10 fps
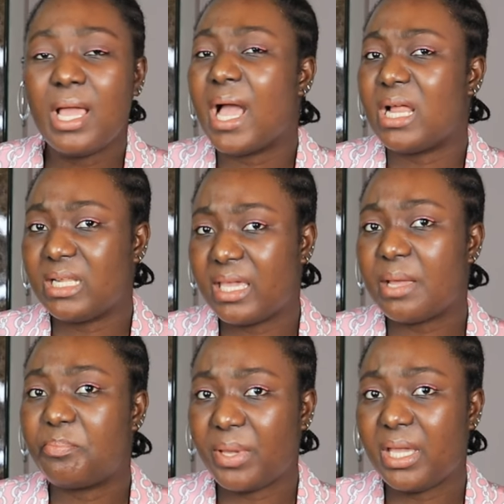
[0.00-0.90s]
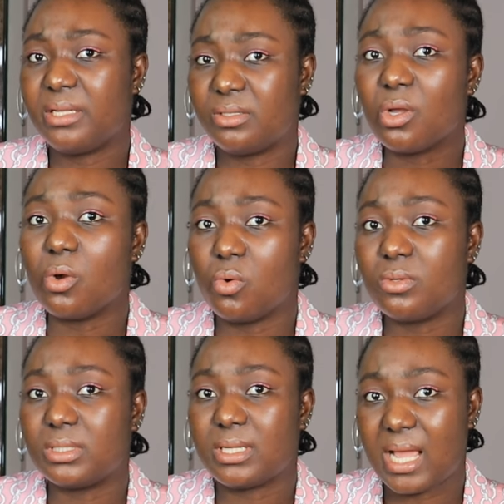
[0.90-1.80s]
and they get paid
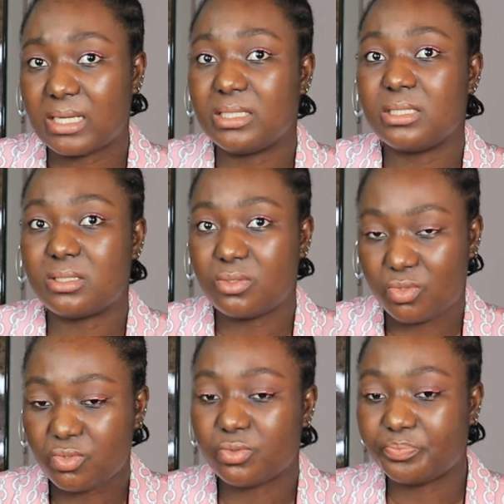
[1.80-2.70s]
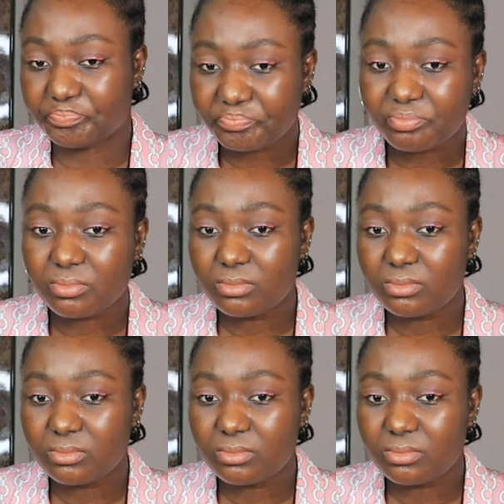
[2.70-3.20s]
good, at least to